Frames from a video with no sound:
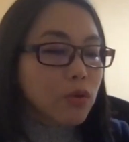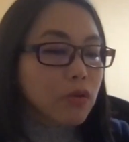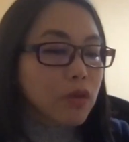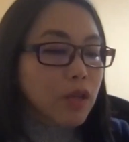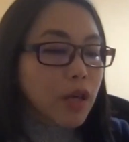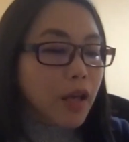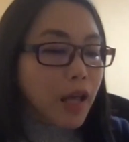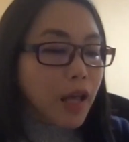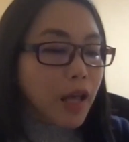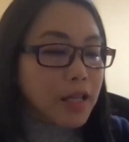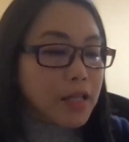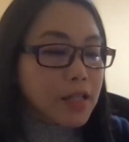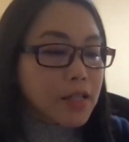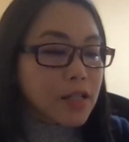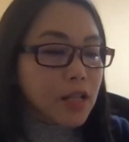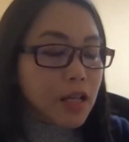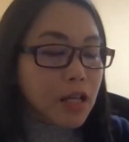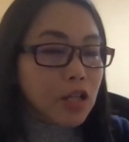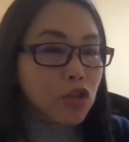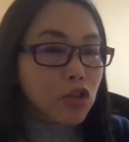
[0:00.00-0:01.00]
the
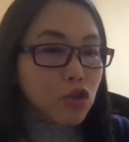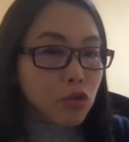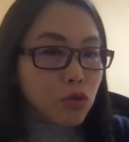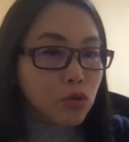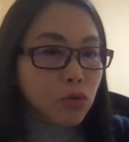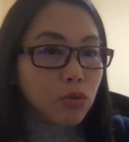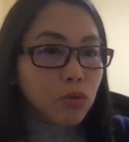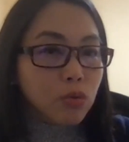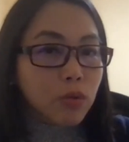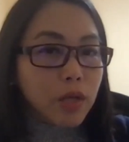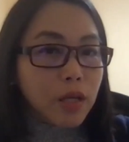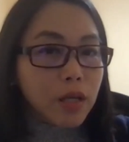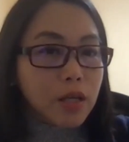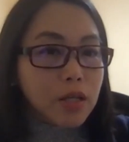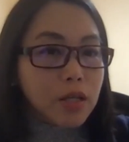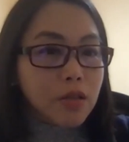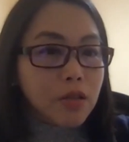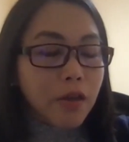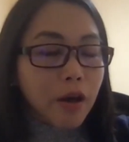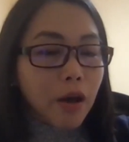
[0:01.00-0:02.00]
ACE2
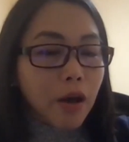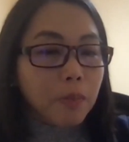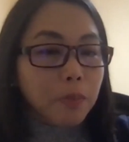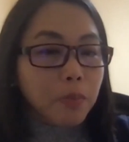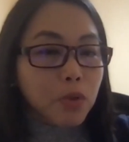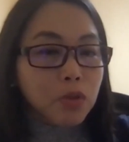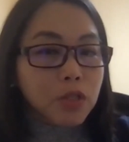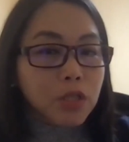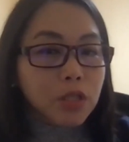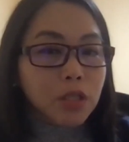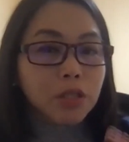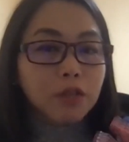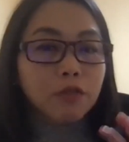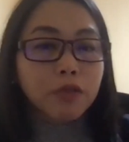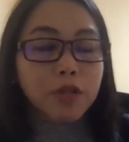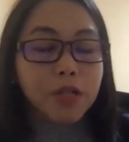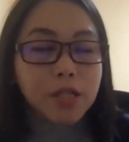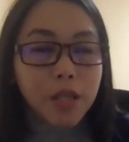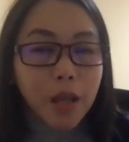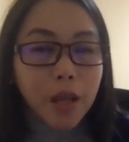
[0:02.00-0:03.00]
is the putative
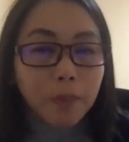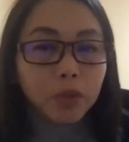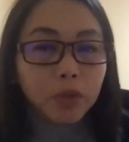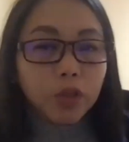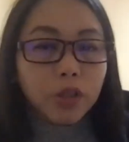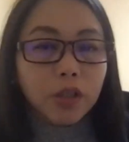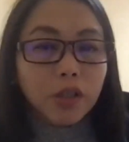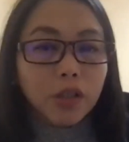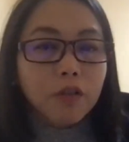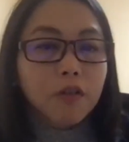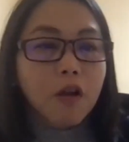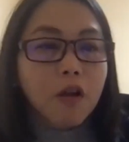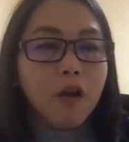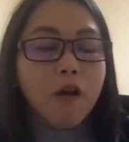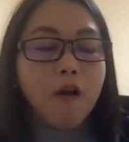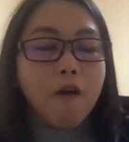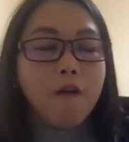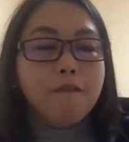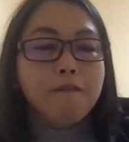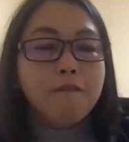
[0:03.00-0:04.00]
receptor
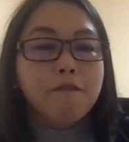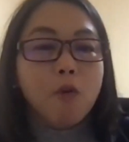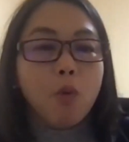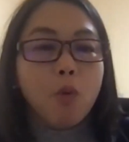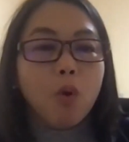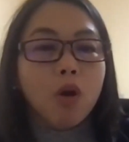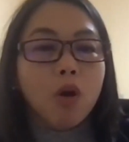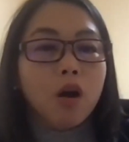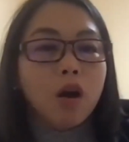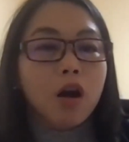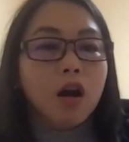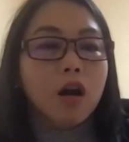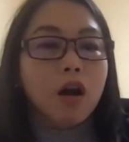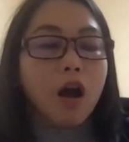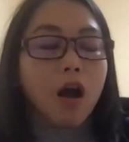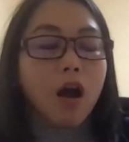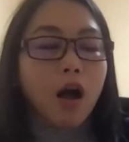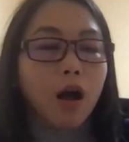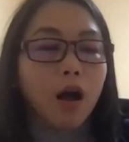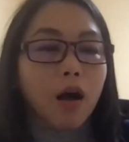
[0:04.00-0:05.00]

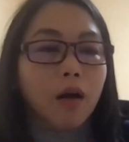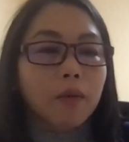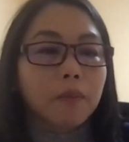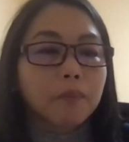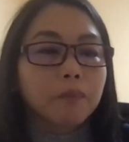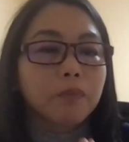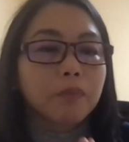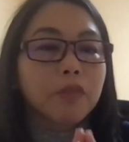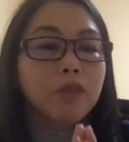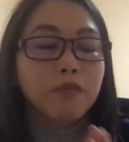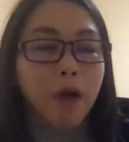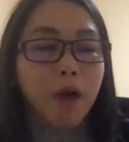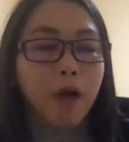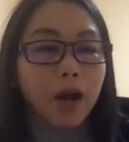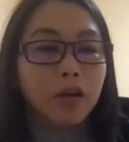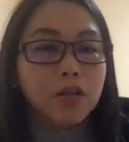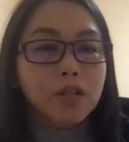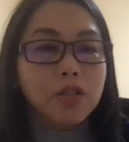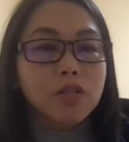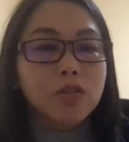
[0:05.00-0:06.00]
for um, the
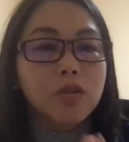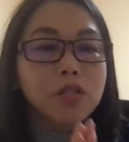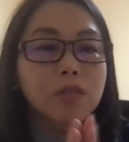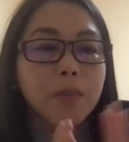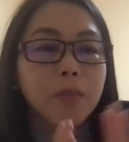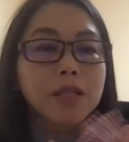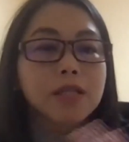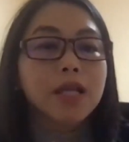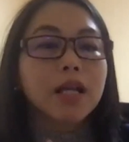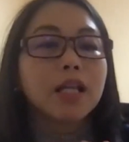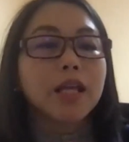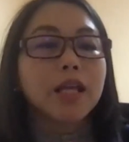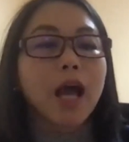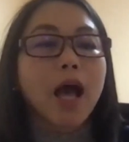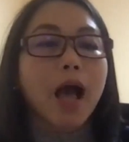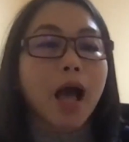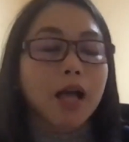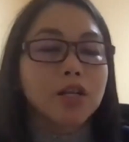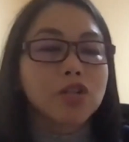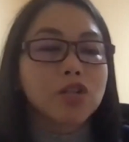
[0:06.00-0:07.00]
virus. So it's basically a
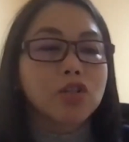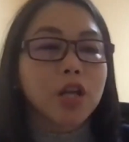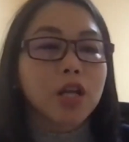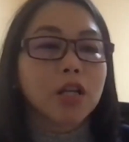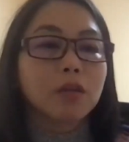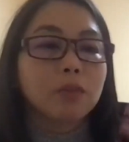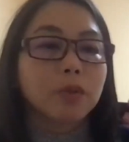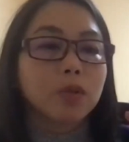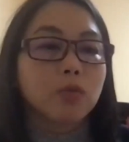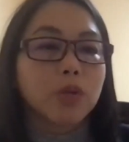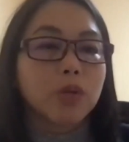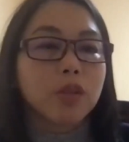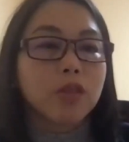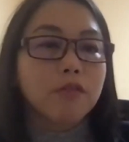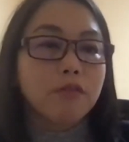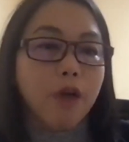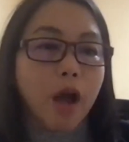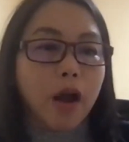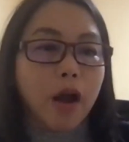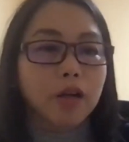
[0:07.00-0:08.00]
handshake between the
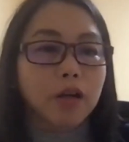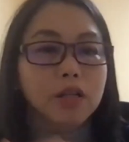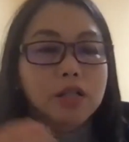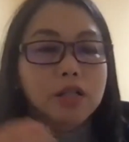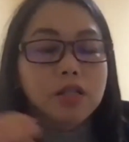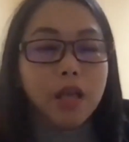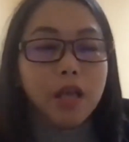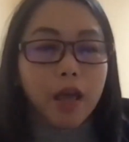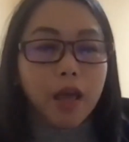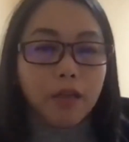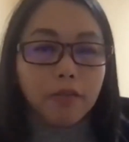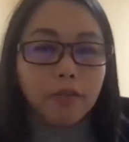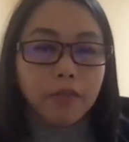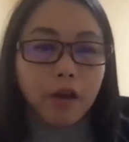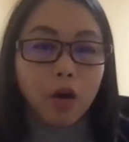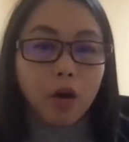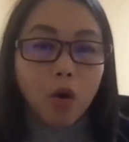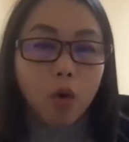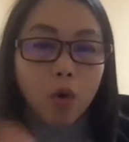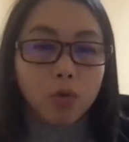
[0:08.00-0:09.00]
virus and
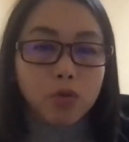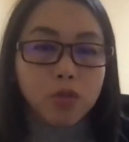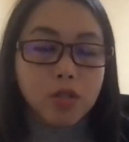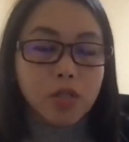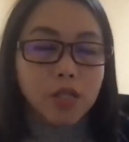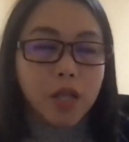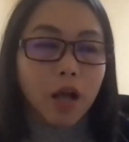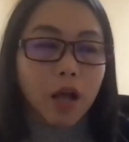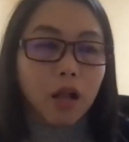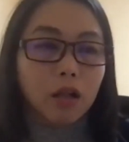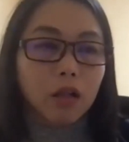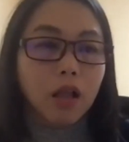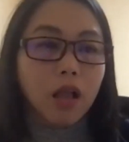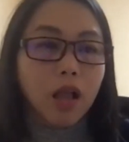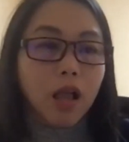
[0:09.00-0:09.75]
the host cell.